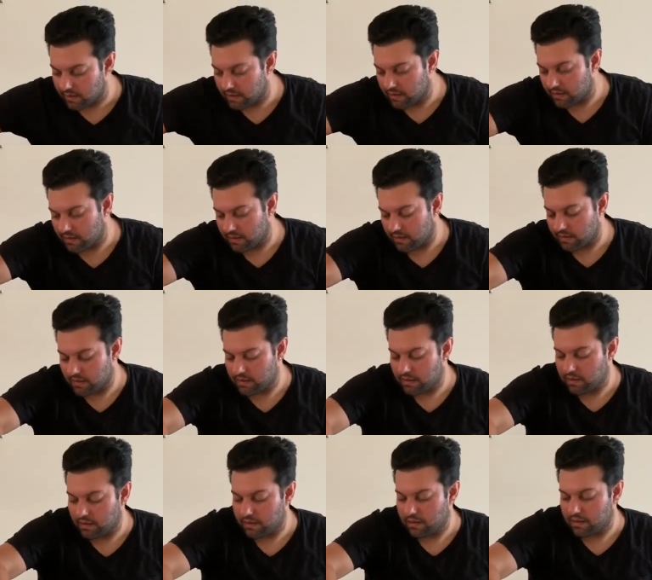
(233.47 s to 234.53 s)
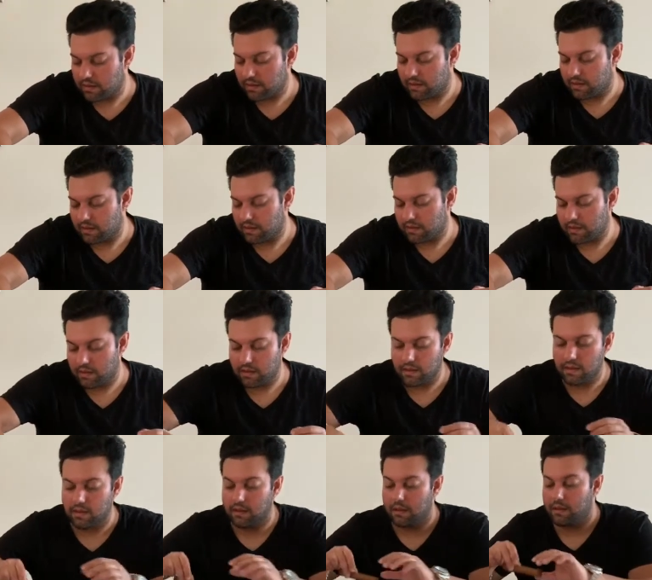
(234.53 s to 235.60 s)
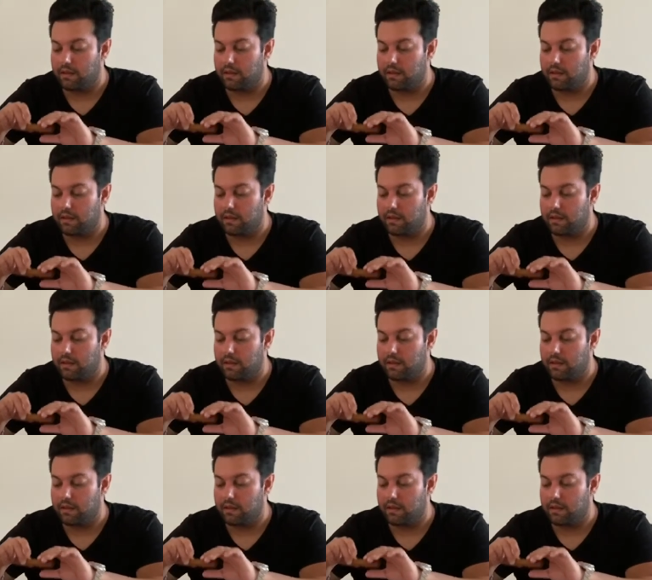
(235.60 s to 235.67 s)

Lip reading: (no one is talking)